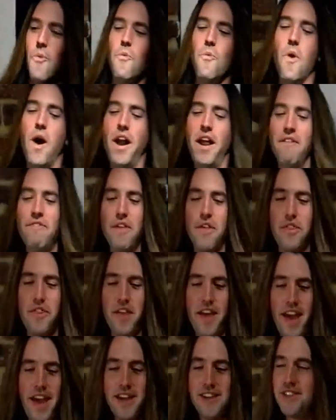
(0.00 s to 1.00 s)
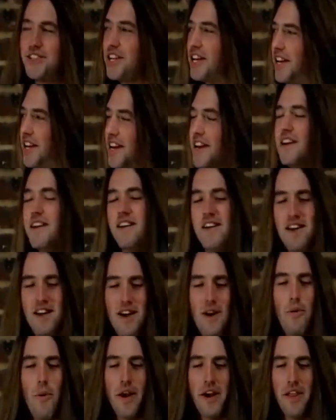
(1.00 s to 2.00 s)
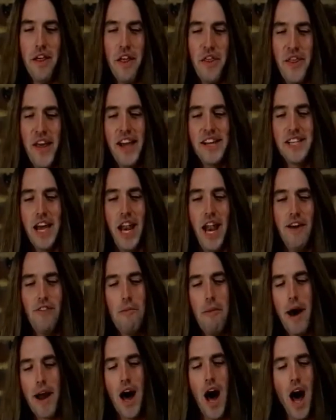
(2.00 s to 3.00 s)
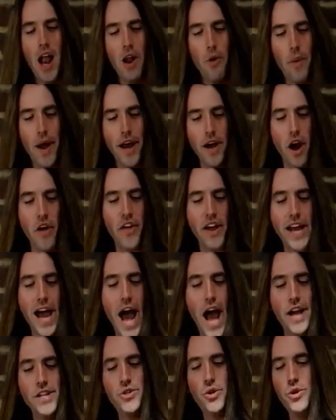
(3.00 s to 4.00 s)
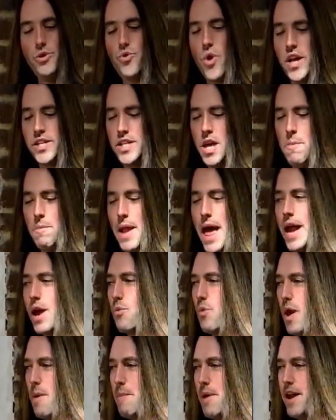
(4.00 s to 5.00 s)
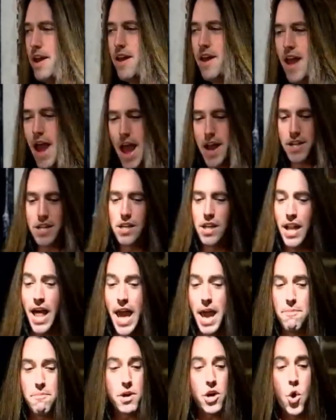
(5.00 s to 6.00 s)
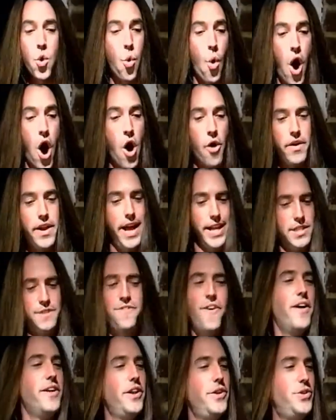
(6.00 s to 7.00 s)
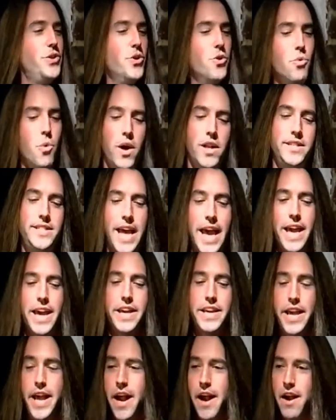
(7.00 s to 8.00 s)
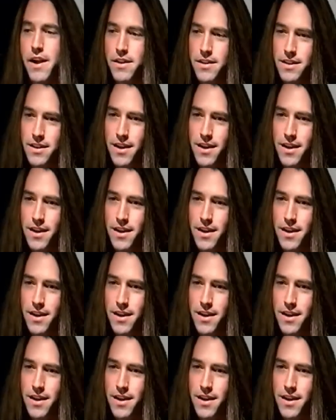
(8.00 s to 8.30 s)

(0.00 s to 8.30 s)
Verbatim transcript: one of the things one of the things I love about Halloween are the guys who dress up like women and claim, quote, it's fun to do one day a year.